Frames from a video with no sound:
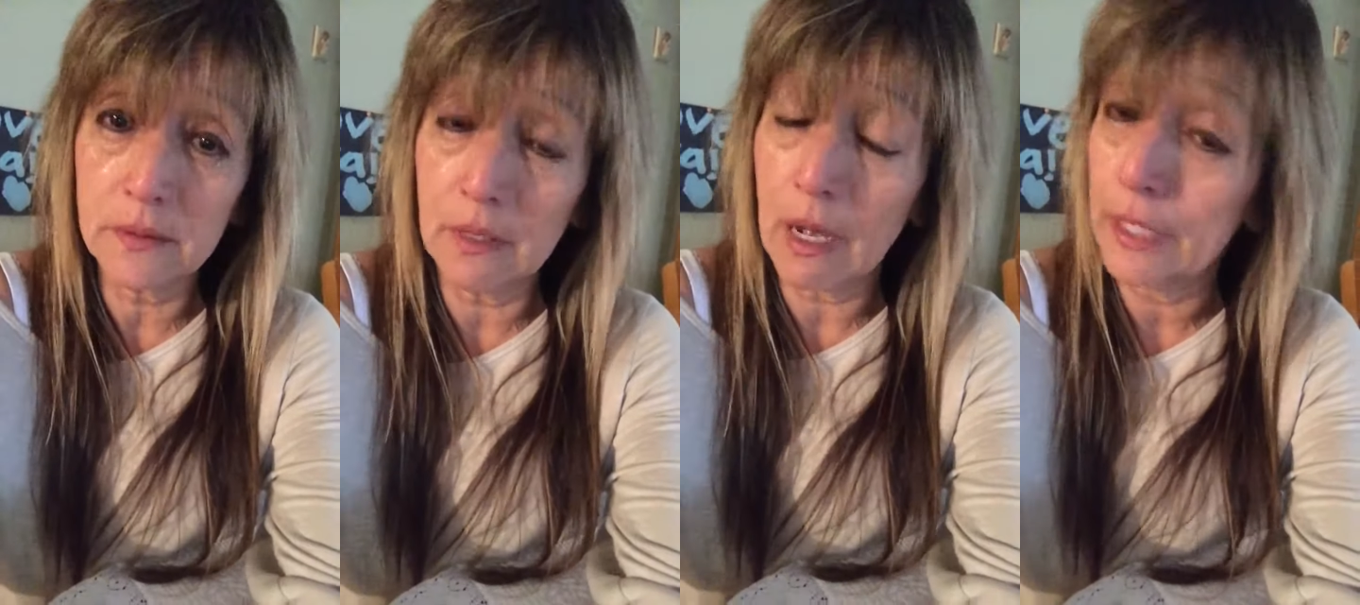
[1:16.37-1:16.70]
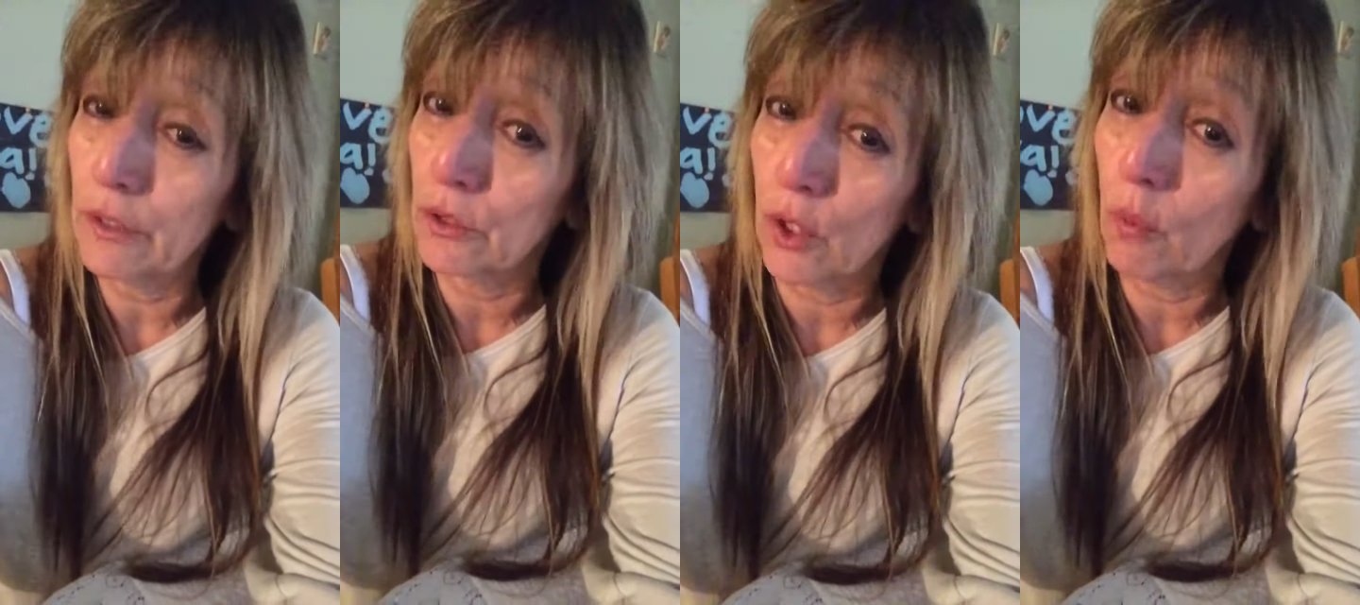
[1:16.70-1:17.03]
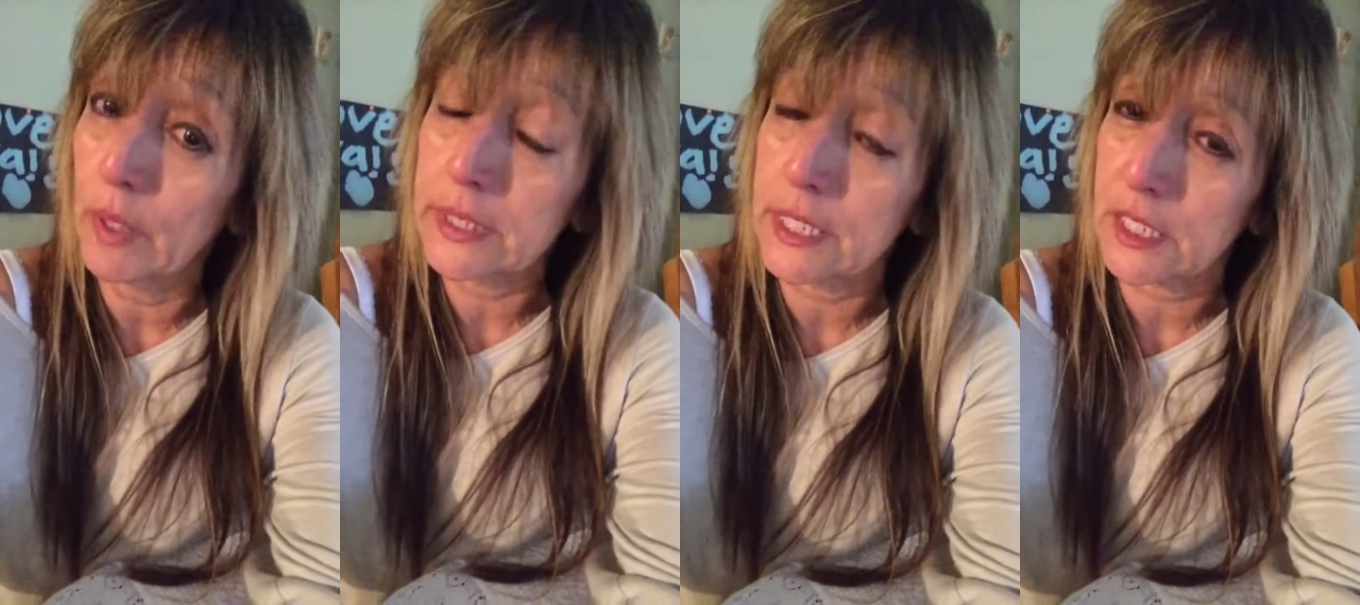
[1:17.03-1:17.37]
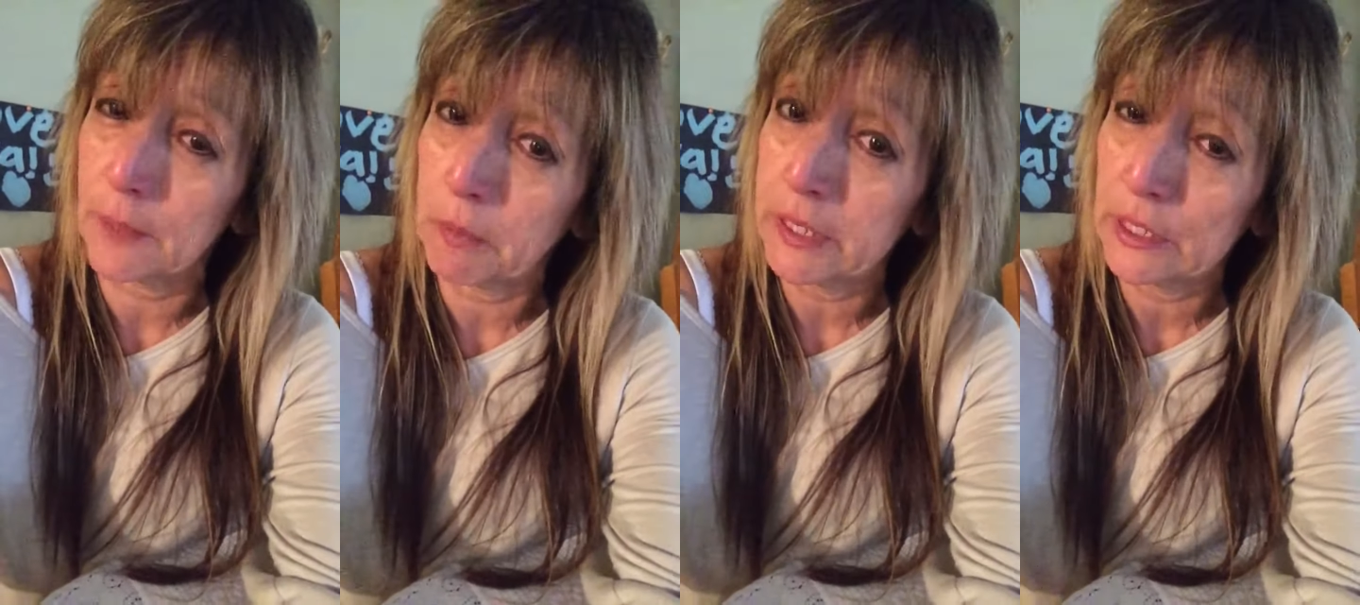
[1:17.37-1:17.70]
I don't know what
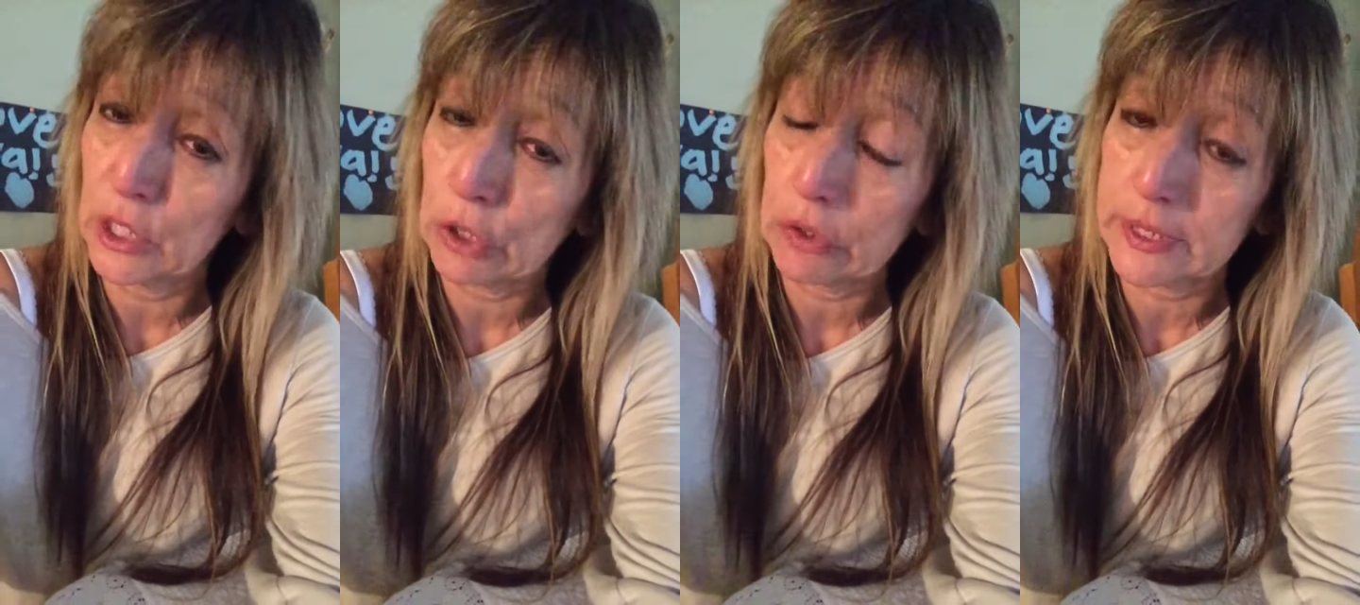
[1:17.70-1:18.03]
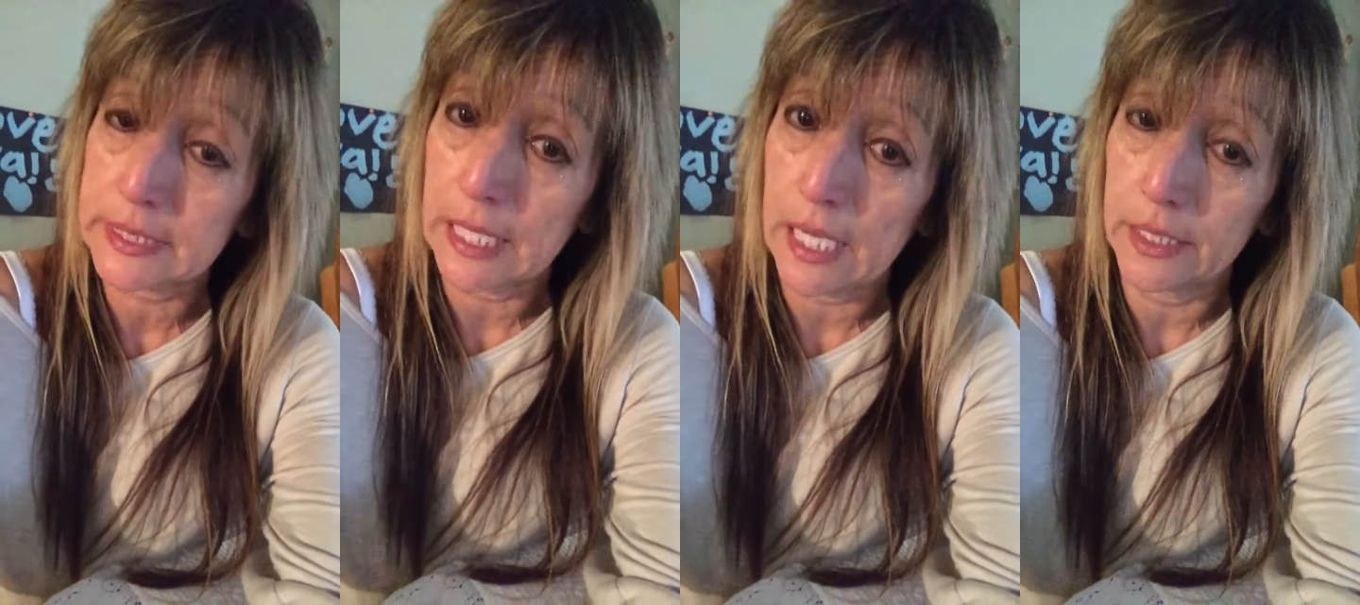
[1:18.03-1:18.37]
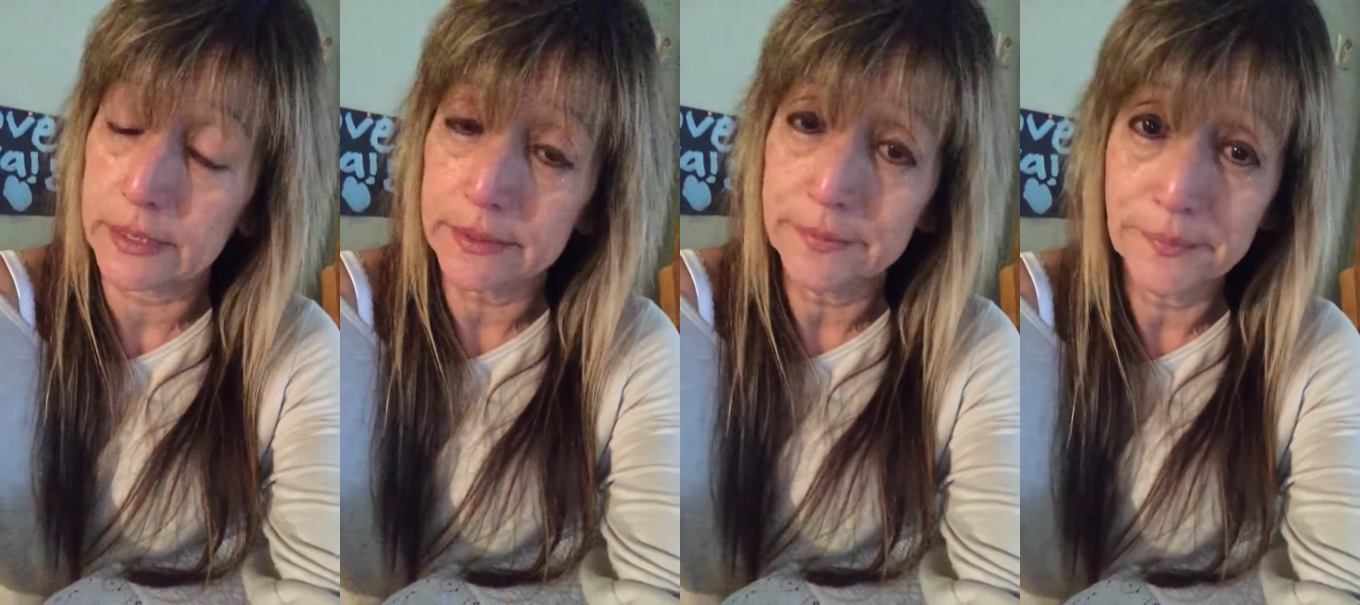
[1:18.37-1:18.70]
discipline the girls got,